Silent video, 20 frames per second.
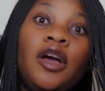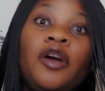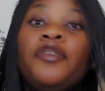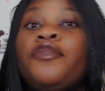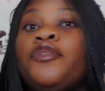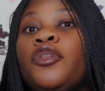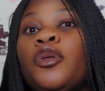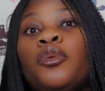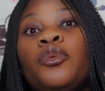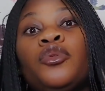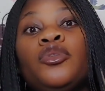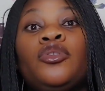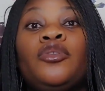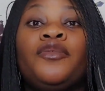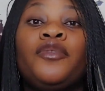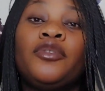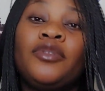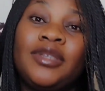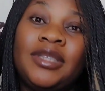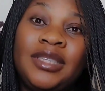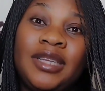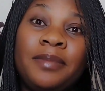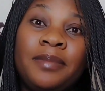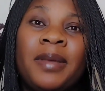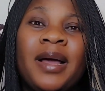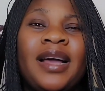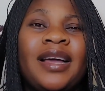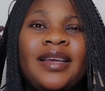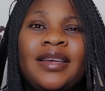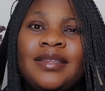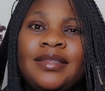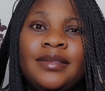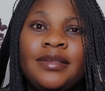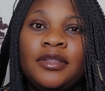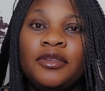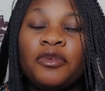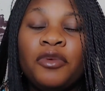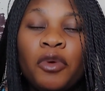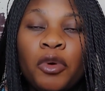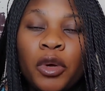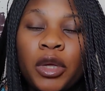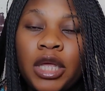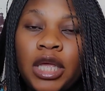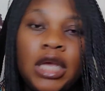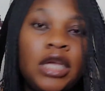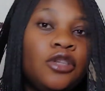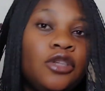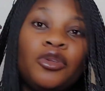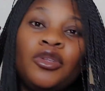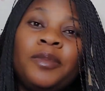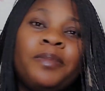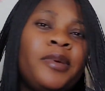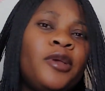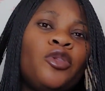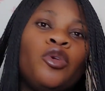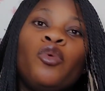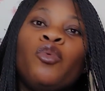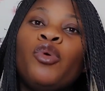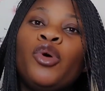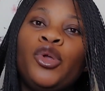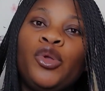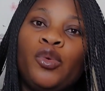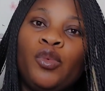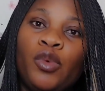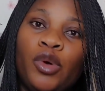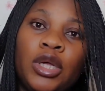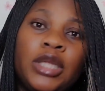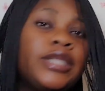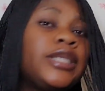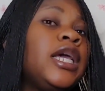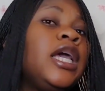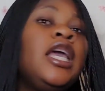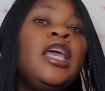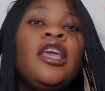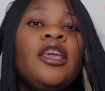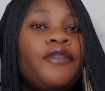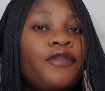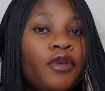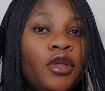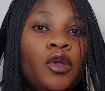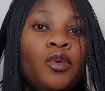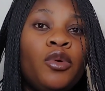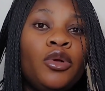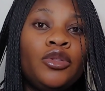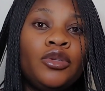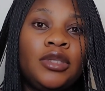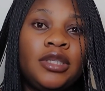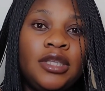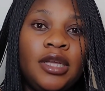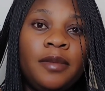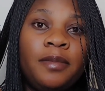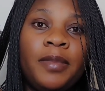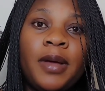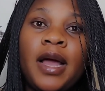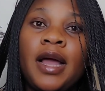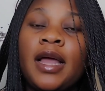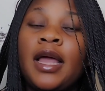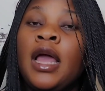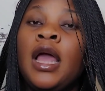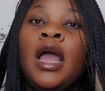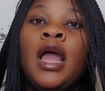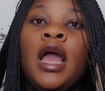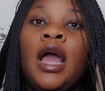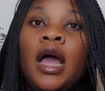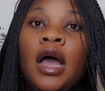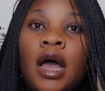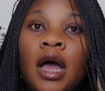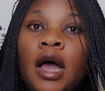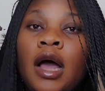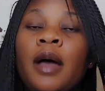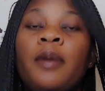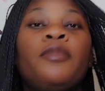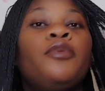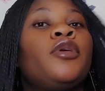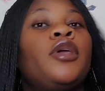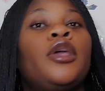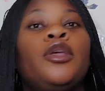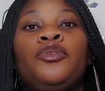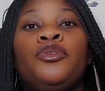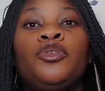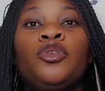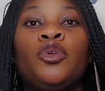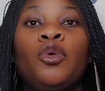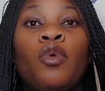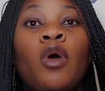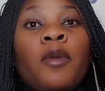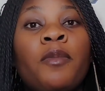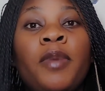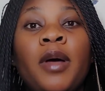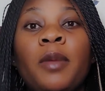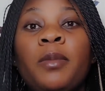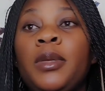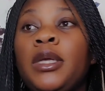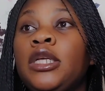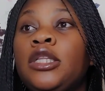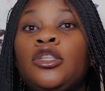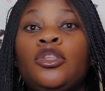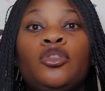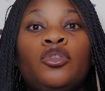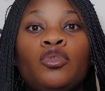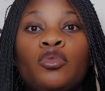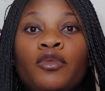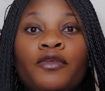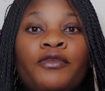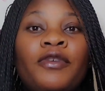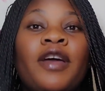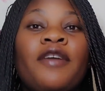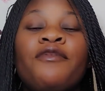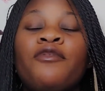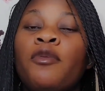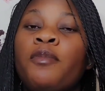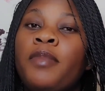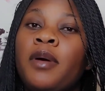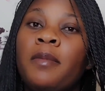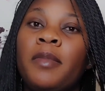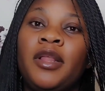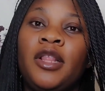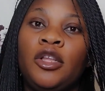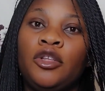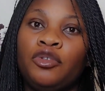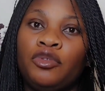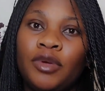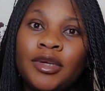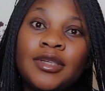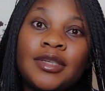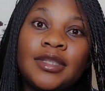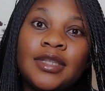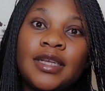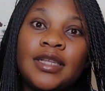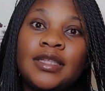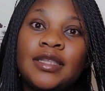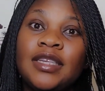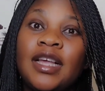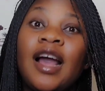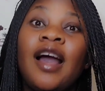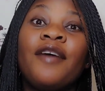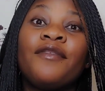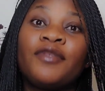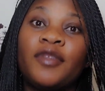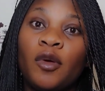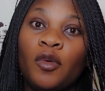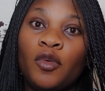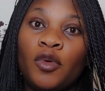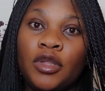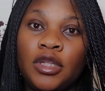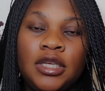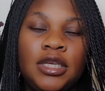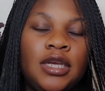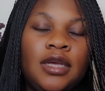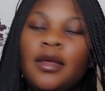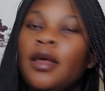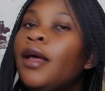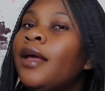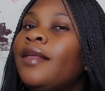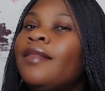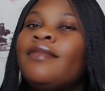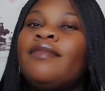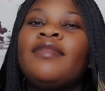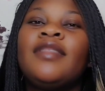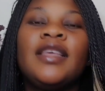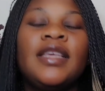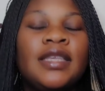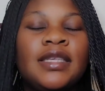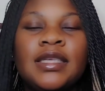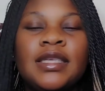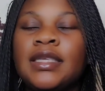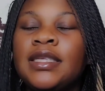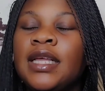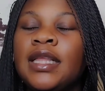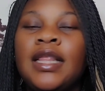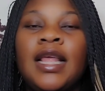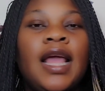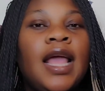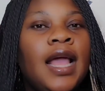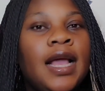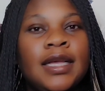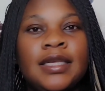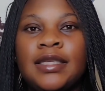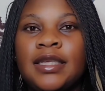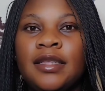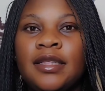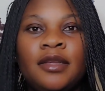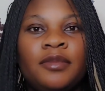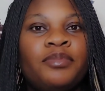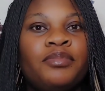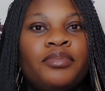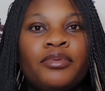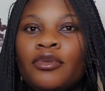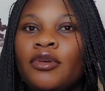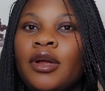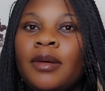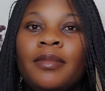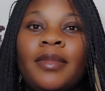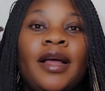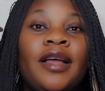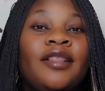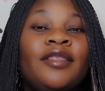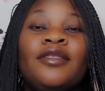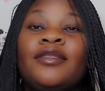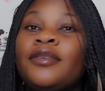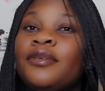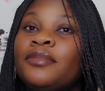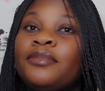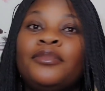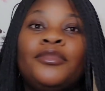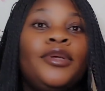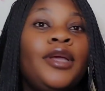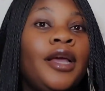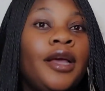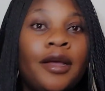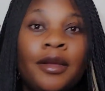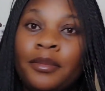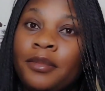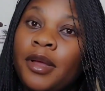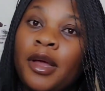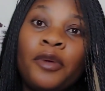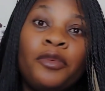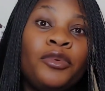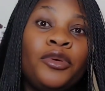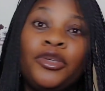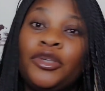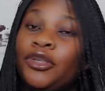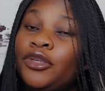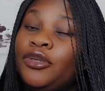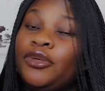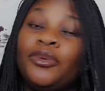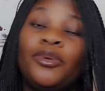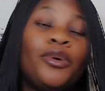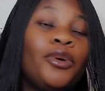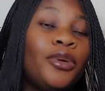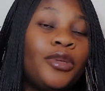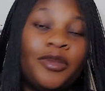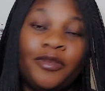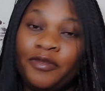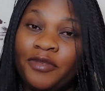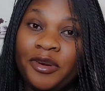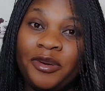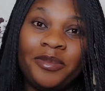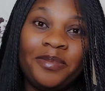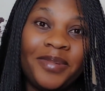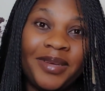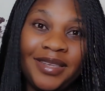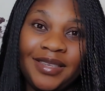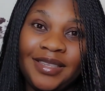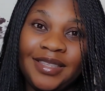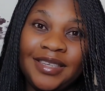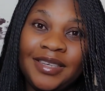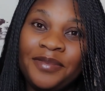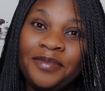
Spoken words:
If you don't want to, if you want to stay back, it's still okay. So depending on what you want. If you really want to stay back, you can use a work permit to file for permanent residency after 1 year. This is an excellent program, and yeah, I wish you all the very best.